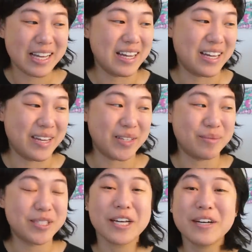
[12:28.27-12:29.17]
I'm
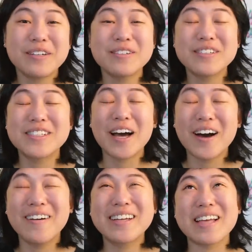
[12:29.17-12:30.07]
so
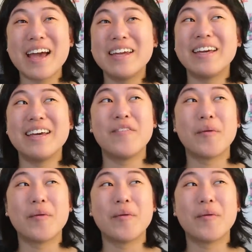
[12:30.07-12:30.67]
excited.